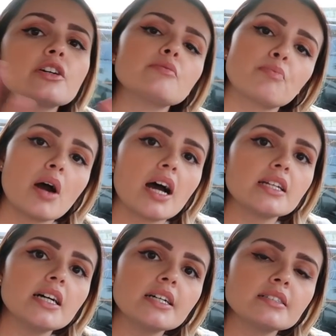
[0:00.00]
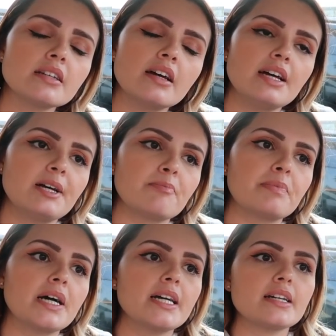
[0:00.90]
good product,
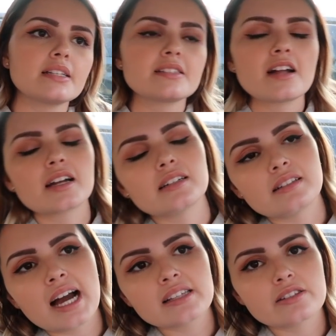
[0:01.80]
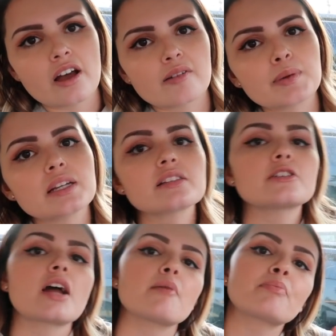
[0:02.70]
but it's not gonna last long because
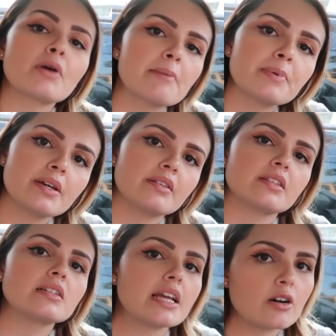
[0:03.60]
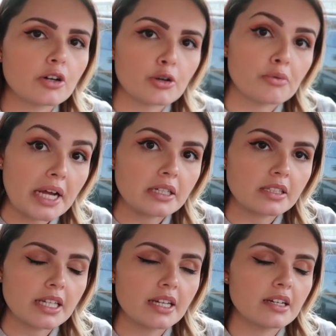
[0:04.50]
they're not prepping the nail
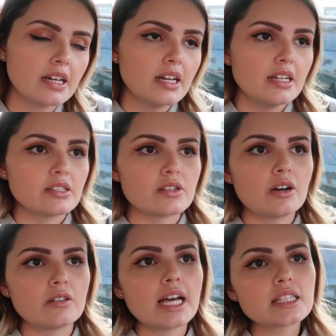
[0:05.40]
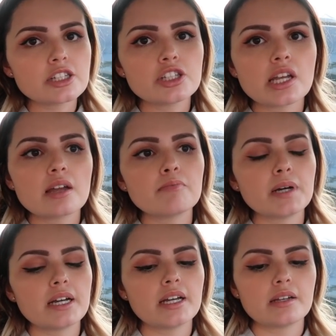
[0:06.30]
correctly. So that's a shame,
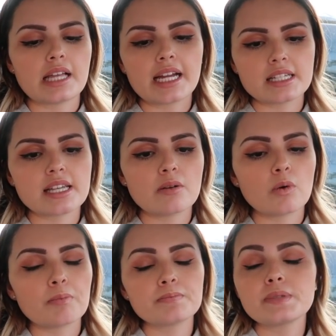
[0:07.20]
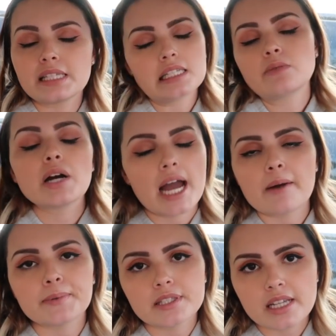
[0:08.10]
but like I said, we'll see what
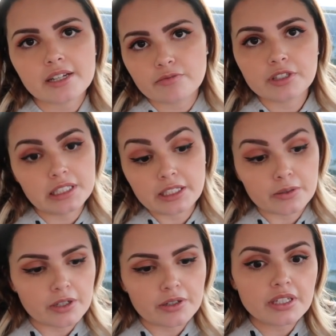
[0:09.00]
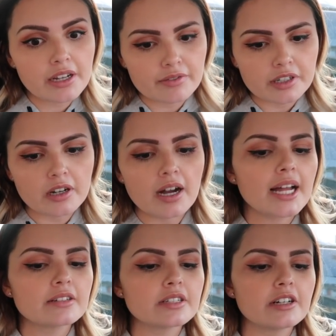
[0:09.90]
happens. I really don't know, you never know.
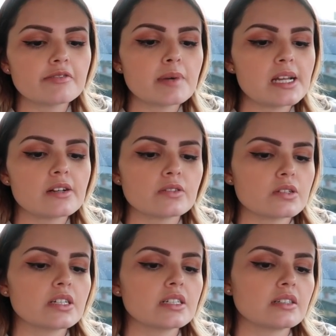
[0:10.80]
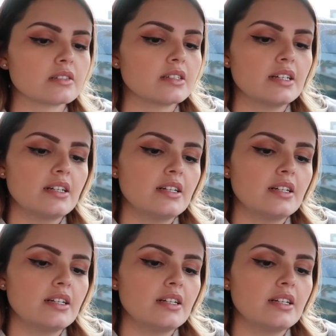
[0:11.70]
I don't know if my nails are gonna